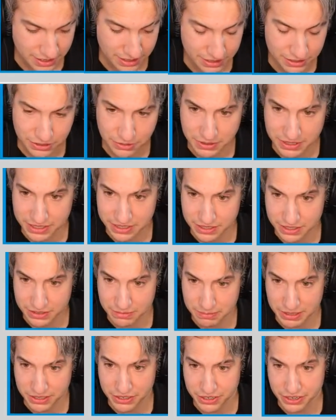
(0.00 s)
So this
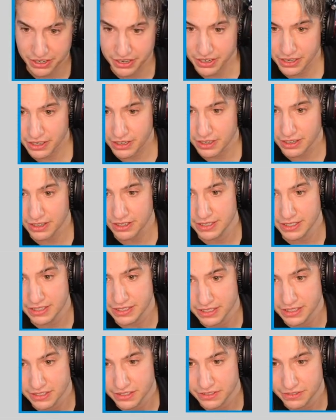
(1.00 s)
is material,
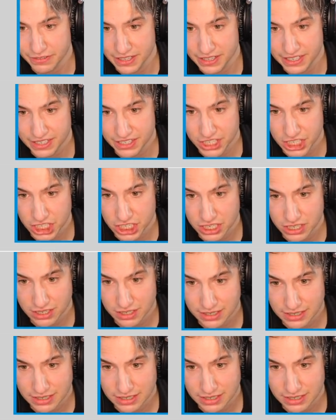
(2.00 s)
this is finish.